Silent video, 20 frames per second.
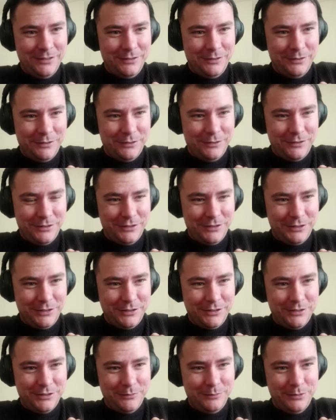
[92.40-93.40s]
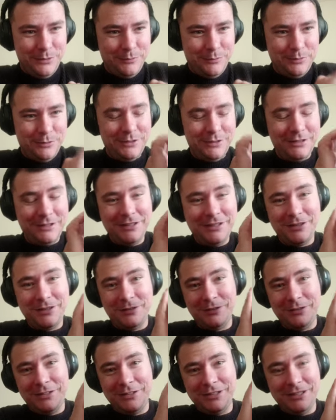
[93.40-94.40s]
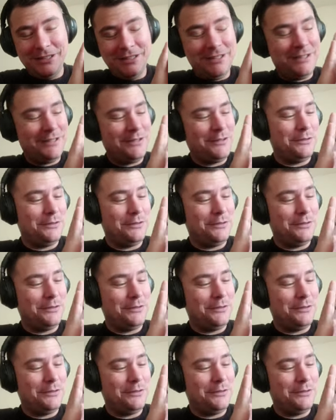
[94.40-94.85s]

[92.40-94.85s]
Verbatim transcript: Or should we put this on a list